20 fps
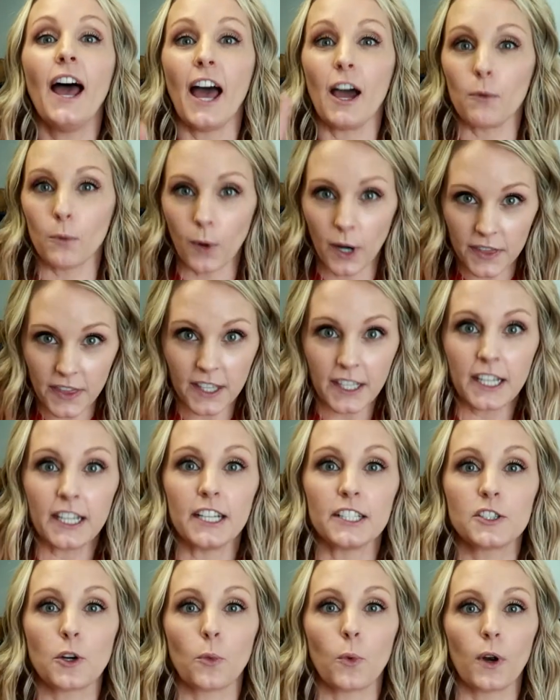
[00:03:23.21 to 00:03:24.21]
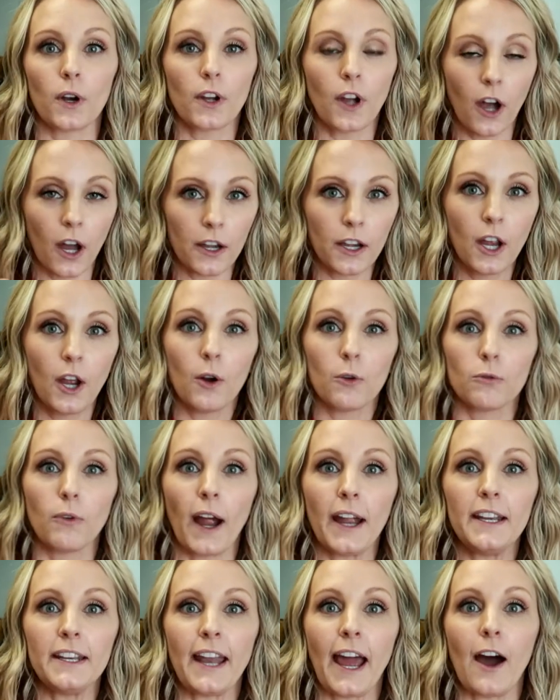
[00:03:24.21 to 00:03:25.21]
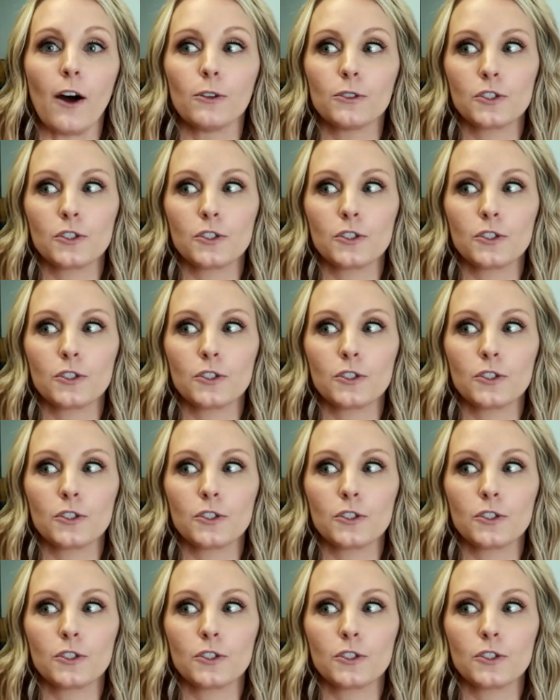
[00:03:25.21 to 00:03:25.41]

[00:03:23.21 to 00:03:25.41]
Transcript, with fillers: and what they needed to work on right now.